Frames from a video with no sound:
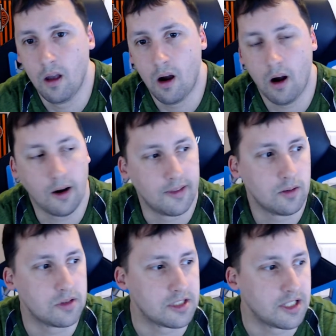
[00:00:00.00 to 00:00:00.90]
All right, that
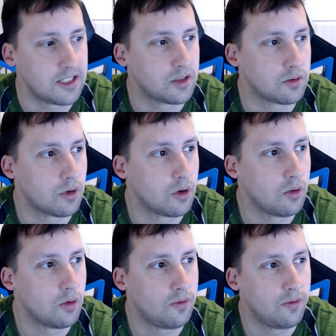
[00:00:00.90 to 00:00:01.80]
was Saints
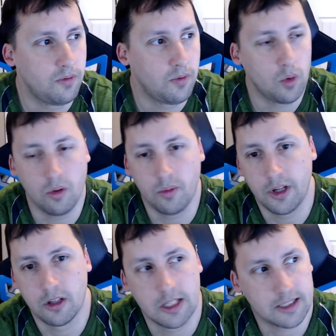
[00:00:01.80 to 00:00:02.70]
Row 4
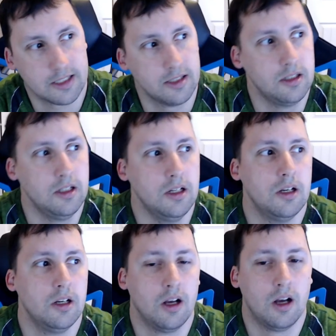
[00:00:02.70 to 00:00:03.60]
Reelected.
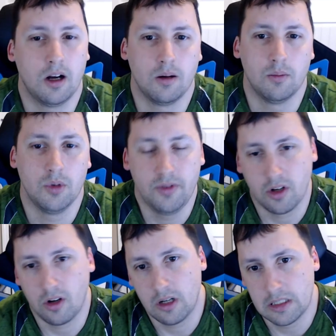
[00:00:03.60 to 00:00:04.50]
Uh, moving
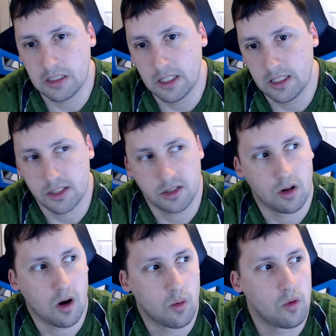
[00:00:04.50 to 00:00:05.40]
on,
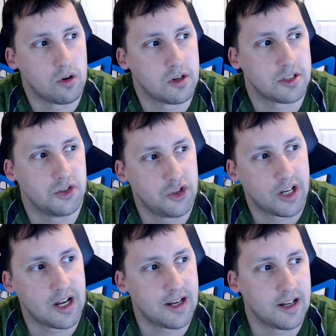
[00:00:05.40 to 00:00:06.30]
Star Wars
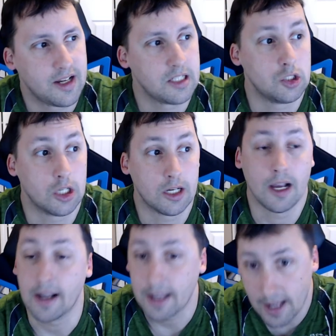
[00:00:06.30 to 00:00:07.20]
Jedi Knight
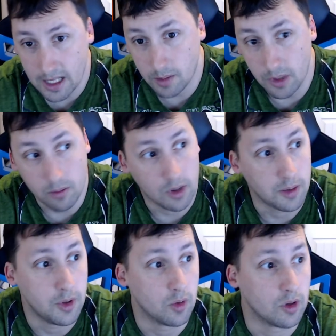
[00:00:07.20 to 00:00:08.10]
Jedi Academy might
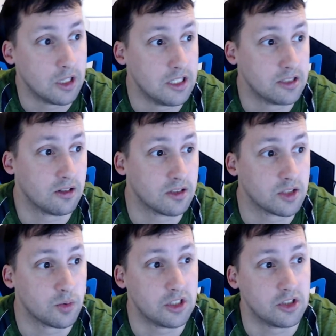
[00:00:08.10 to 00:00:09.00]
be released on
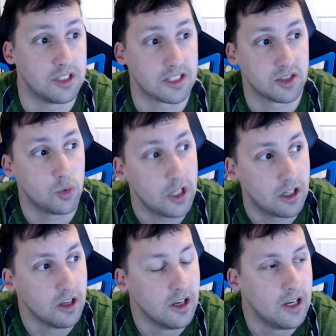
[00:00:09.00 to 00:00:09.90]
Switch next
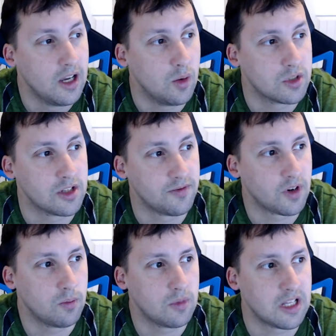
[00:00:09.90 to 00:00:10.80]
week. It was
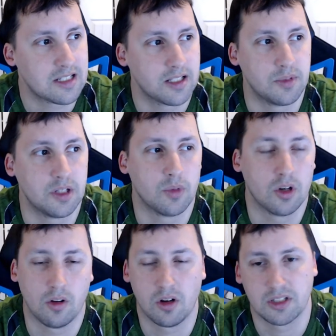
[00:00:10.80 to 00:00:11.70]
confirmed last September
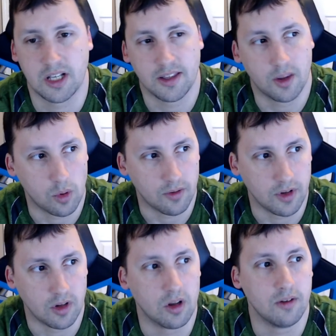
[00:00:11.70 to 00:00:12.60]
alongside the
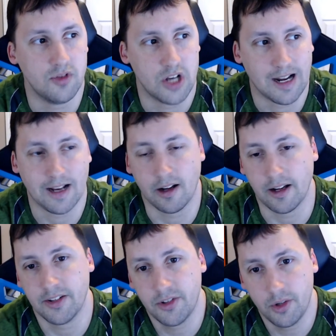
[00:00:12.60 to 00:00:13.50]
reveal of Jedi Knight
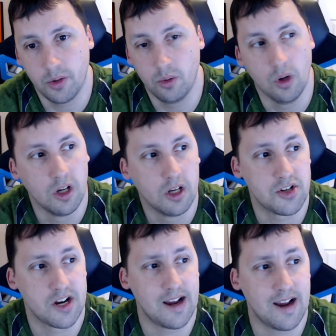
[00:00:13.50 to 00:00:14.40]
2,
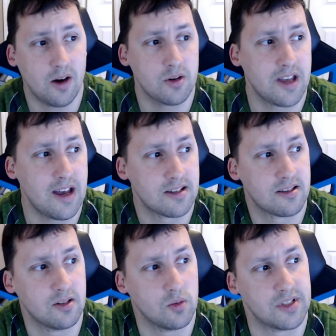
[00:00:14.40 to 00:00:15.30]
Jedi Outcast,
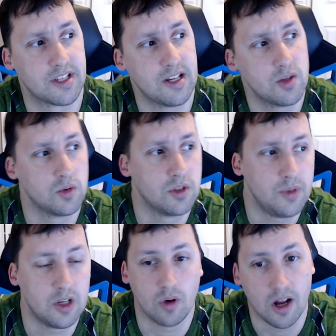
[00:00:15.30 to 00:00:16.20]
and was scheduled to be
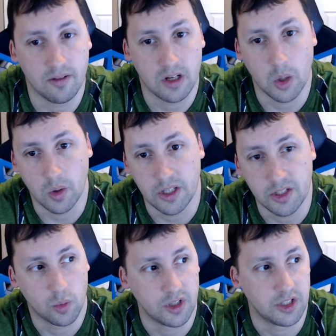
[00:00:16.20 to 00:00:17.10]
arriving early
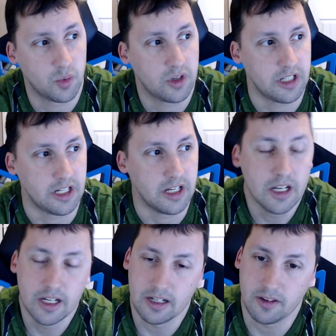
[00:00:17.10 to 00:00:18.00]
2020.
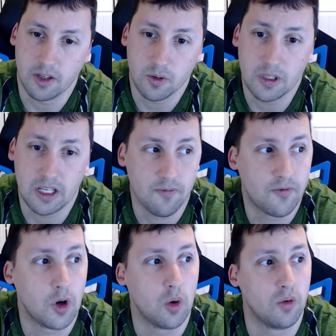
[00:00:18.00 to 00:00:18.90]
Now, the only
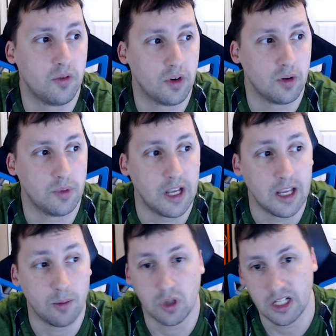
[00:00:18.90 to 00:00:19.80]
info from
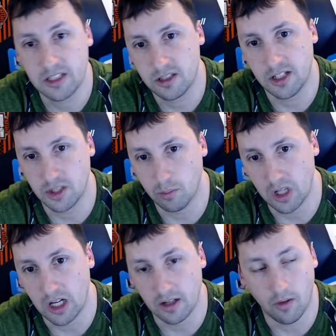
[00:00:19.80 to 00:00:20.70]
a PlayStation
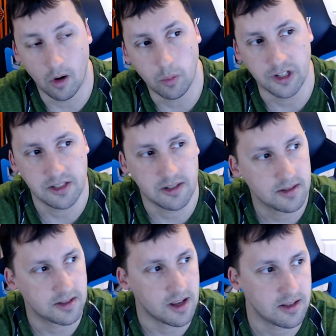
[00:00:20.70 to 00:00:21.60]
blog of all places
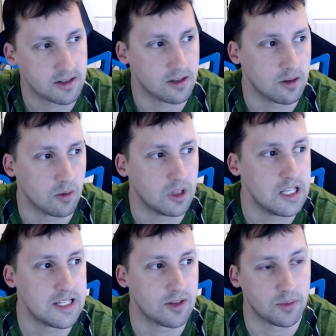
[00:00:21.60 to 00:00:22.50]
states that the
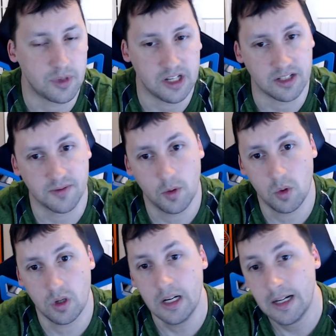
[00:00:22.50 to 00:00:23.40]
release on
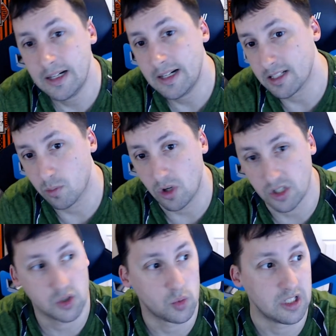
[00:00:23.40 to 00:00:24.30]
PS4 is
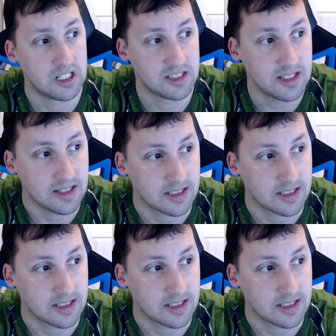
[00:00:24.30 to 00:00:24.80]
March 26th,